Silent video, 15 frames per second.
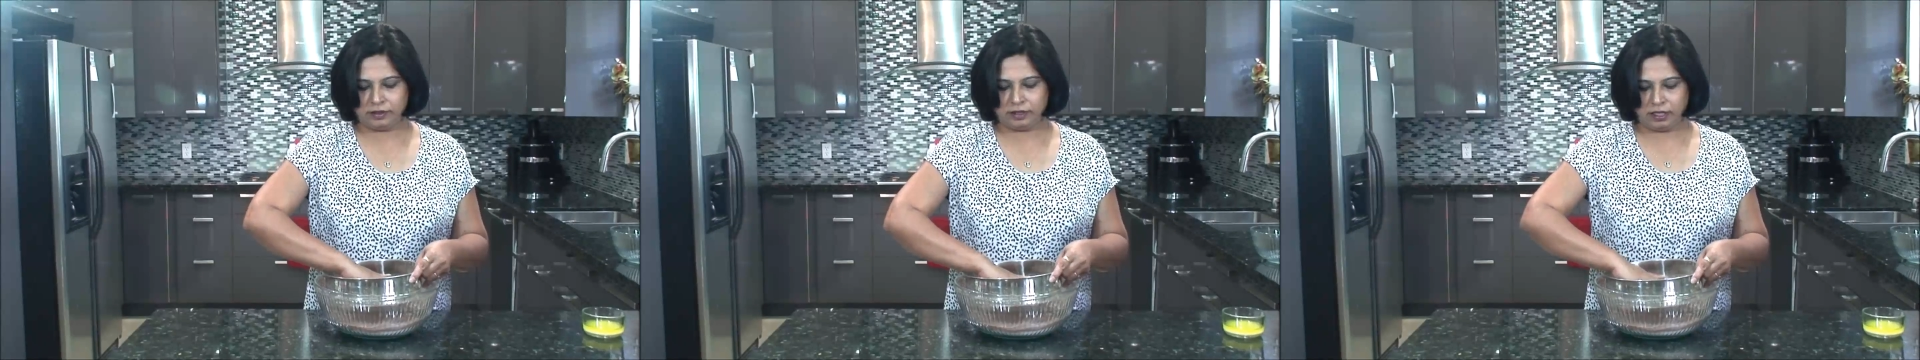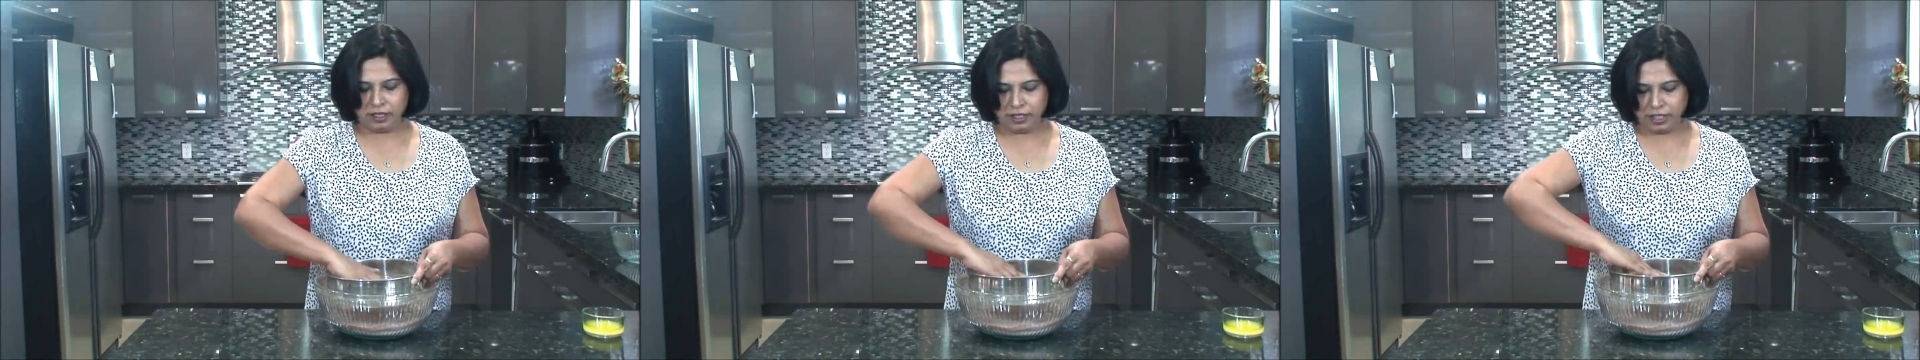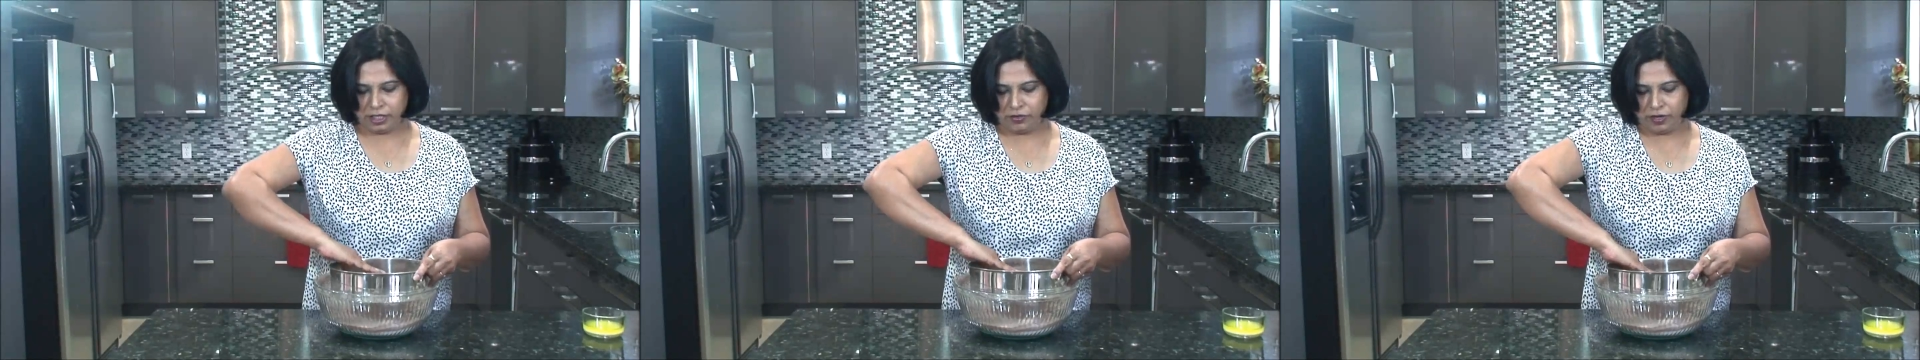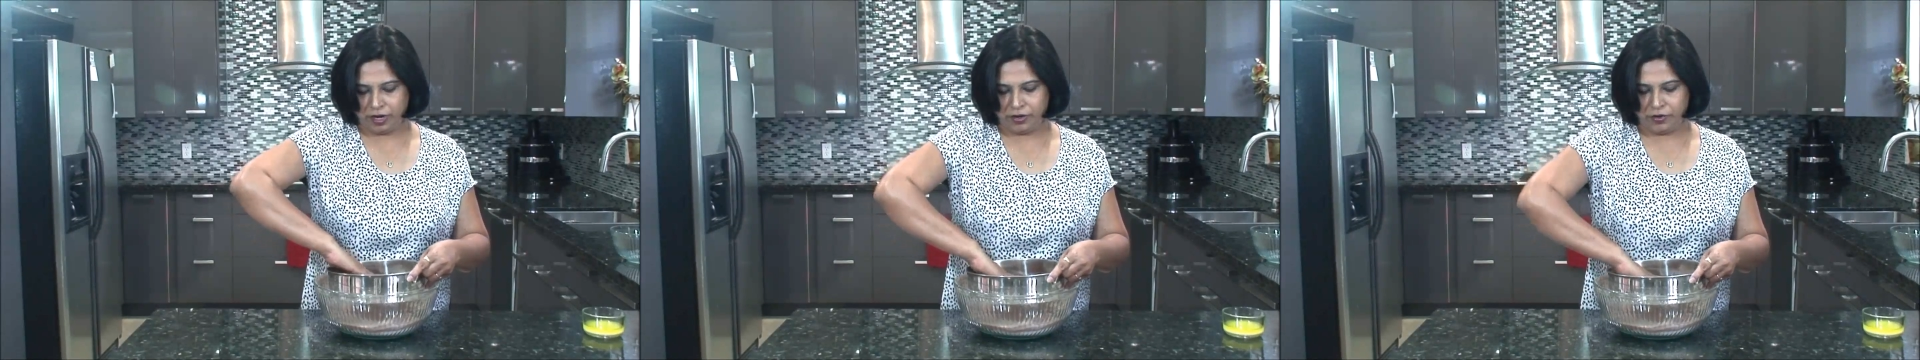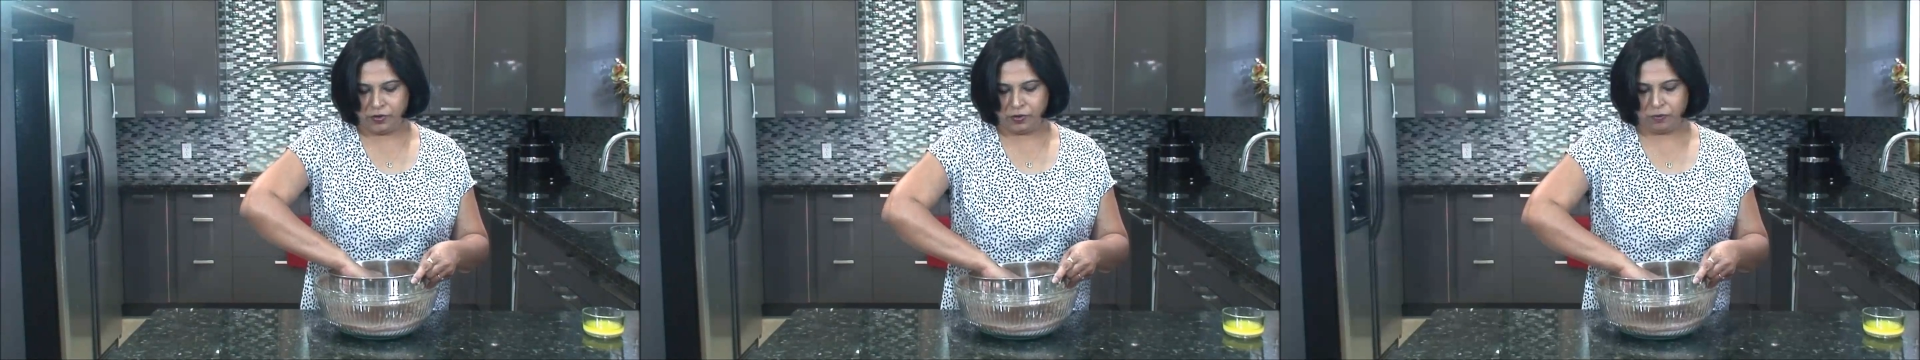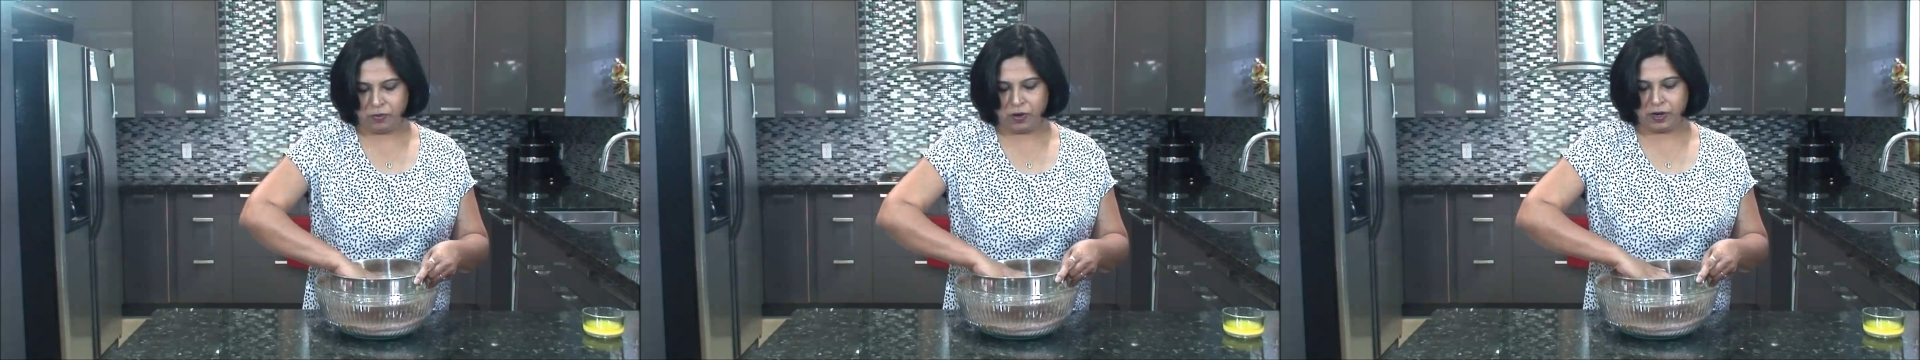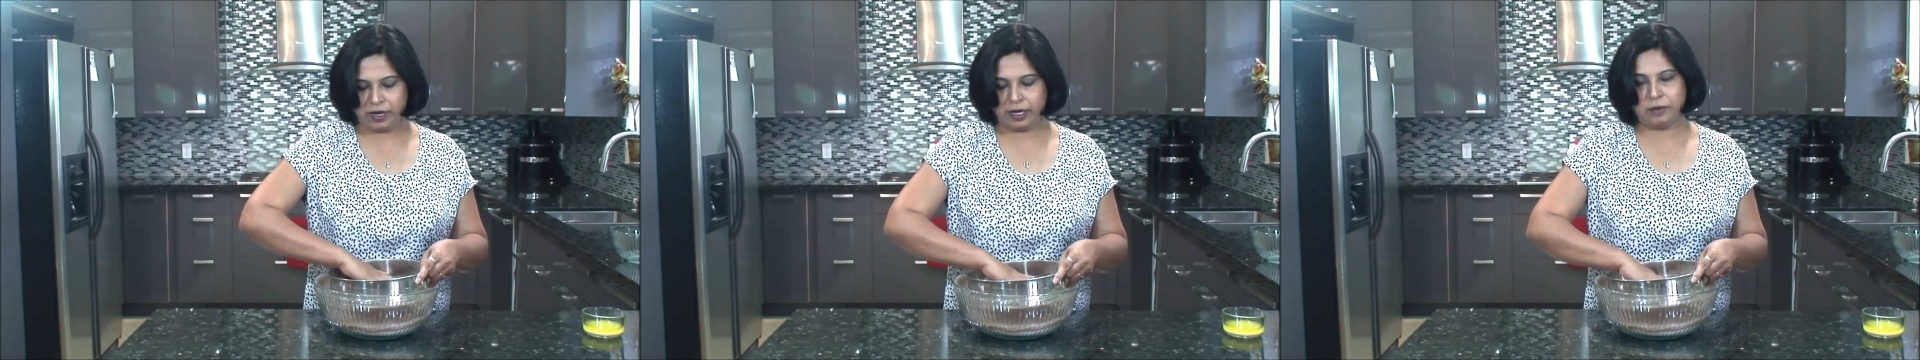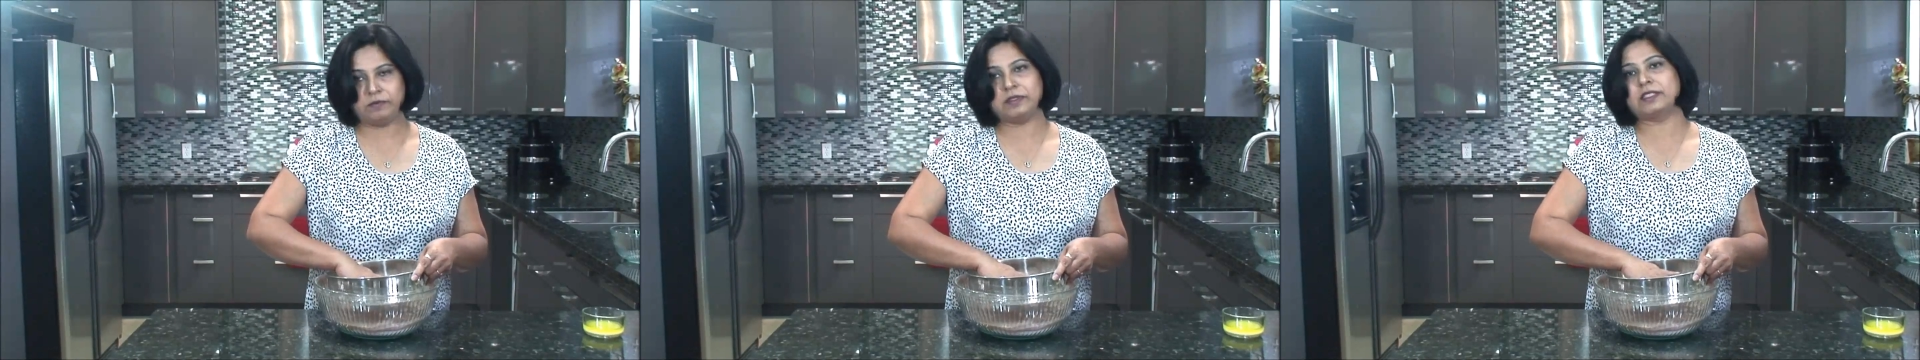until you have no more
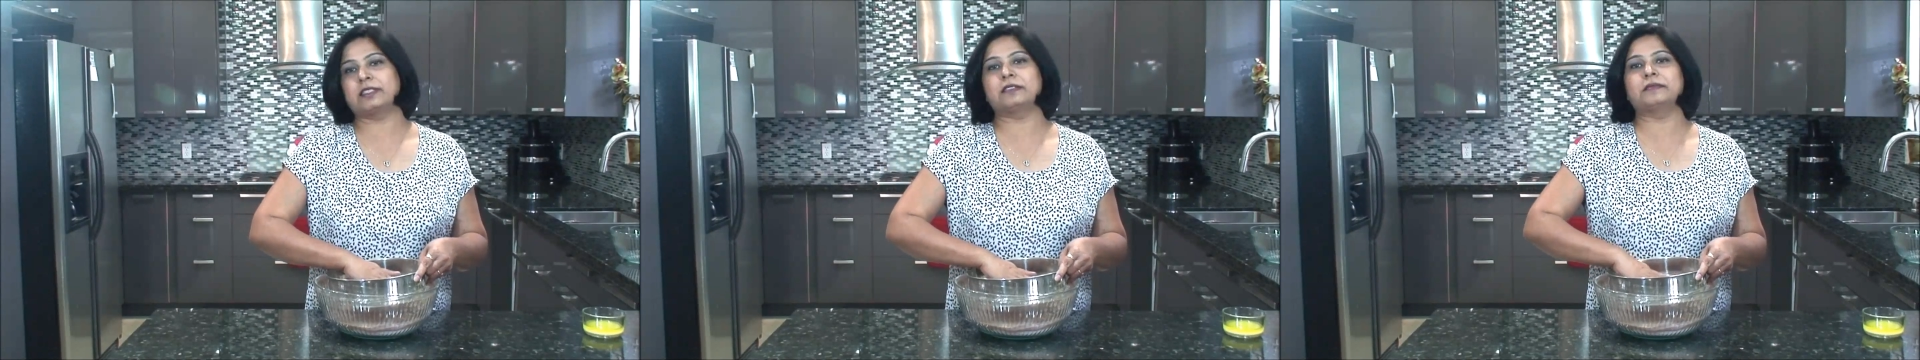lumps.